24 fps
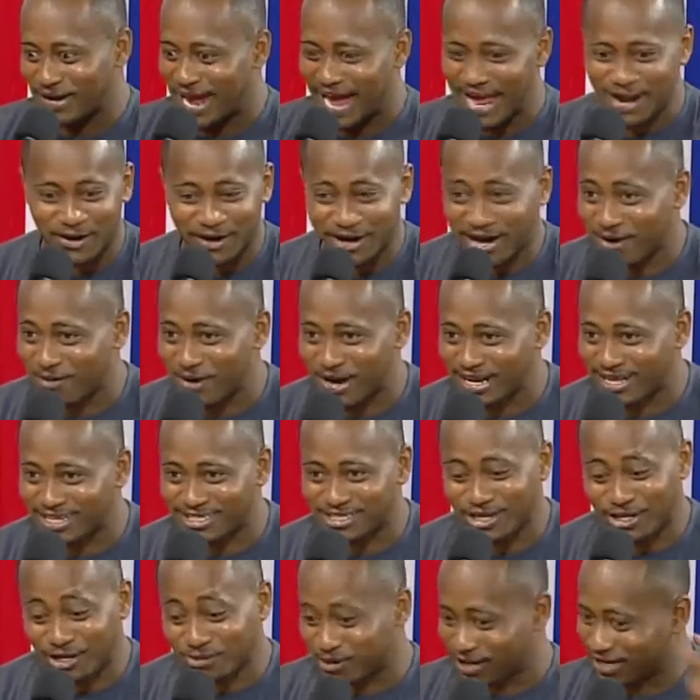care what else you do,
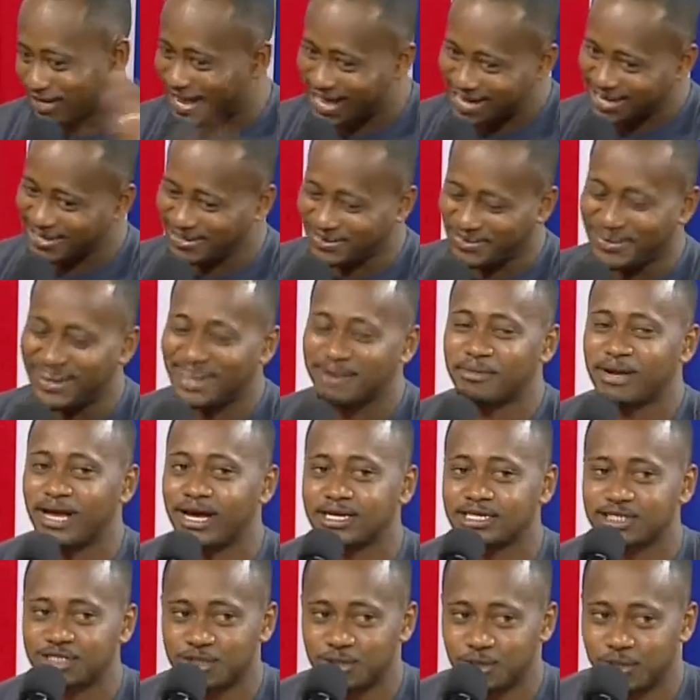but gotta do that. I'm like,
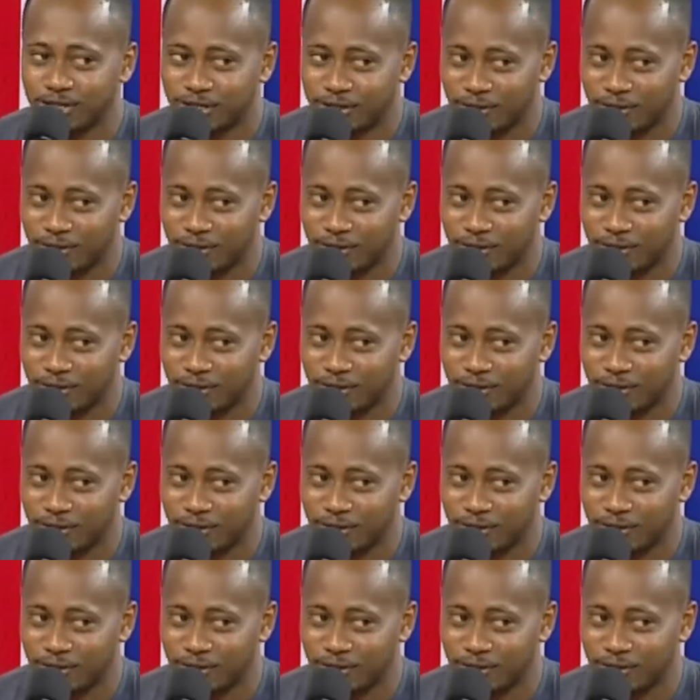sure, Dwayne.